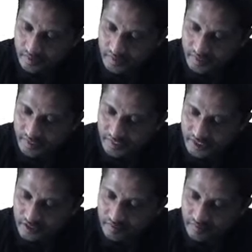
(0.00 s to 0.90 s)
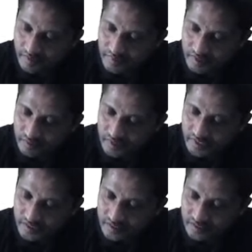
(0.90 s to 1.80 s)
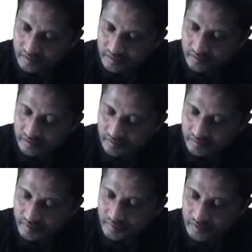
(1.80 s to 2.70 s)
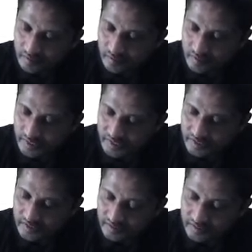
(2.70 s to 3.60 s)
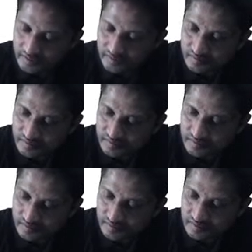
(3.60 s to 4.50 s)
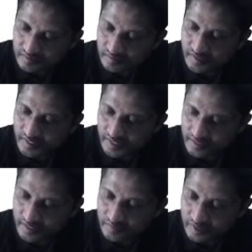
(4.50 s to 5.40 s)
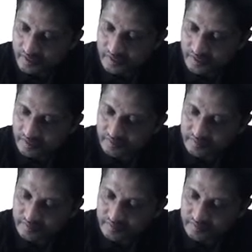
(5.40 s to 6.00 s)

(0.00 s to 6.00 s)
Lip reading: Integration of 1 by root x will be 2 root x, okay, and then plus c.